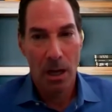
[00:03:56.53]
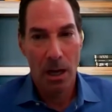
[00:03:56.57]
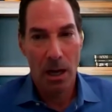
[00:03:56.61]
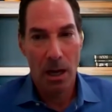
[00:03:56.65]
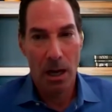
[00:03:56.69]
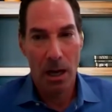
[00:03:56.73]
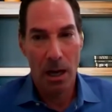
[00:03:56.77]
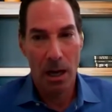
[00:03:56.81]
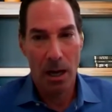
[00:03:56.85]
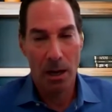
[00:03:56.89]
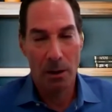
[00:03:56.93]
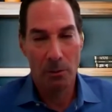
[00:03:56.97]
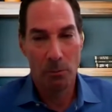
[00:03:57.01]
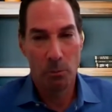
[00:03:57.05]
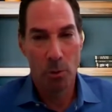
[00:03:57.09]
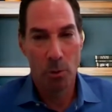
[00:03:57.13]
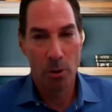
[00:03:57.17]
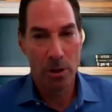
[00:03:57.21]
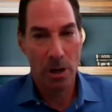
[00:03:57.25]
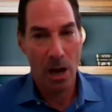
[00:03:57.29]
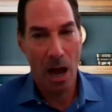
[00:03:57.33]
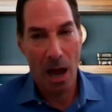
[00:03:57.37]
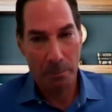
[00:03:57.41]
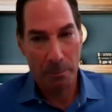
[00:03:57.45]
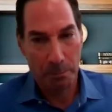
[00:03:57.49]
Uh, we're
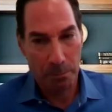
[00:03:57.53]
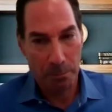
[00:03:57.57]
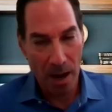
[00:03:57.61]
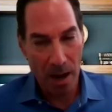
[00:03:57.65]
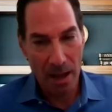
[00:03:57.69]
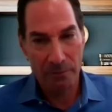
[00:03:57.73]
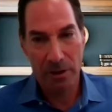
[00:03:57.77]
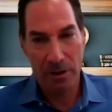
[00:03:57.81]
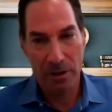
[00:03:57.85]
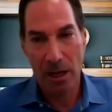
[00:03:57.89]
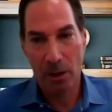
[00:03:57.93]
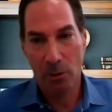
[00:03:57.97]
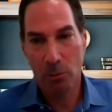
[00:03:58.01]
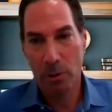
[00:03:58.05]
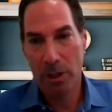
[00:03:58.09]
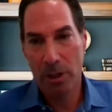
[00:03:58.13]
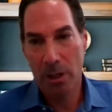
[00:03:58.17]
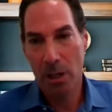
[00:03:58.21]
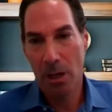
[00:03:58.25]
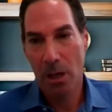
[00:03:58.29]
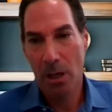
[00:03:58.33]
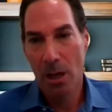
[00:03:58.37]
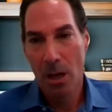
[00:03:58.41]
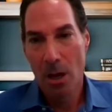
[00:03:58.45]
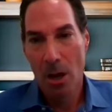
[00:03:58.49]
not private
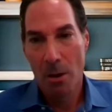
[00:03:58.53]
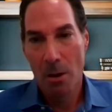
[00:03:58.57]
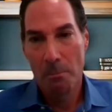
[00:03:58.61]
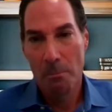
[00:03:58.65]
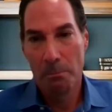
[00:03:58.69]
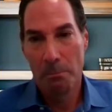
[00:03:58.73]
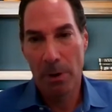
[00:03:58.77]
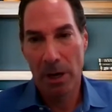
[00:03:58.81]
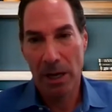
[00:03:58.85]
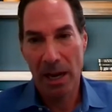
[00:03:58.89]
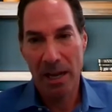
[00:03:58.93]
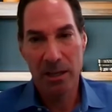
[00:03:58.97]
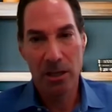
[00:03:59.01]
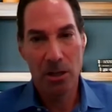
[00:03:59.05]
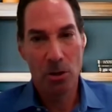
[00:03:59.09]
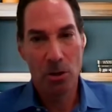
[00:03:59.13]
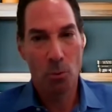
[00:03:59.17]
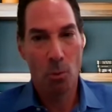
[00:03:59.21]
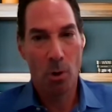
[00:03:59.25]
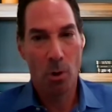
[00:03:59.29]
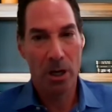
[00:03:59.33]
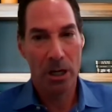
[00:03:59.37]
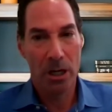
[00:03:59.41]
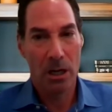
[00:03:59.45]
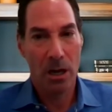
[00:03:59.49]
equity, but I didn't
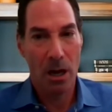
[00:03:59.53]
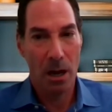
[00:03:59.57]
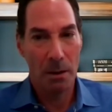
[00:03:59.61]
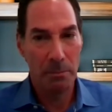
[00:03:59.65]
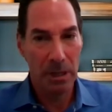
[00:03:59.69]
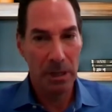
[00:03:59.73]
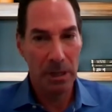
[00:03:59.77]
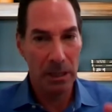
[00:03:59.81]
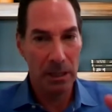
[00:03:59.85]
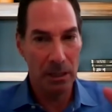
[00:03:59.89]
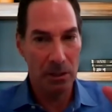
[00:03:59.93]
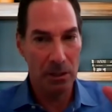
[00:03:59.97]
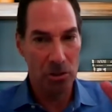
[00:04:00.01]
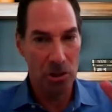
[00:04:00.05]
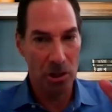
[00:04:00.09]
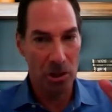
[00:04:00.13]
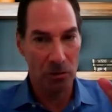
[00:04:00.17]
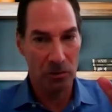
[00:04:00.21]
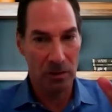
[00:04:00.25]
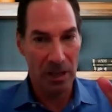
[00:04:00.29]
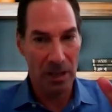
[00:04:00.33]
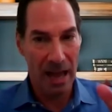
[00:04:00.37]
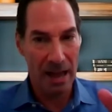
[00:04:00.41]
want to come in and just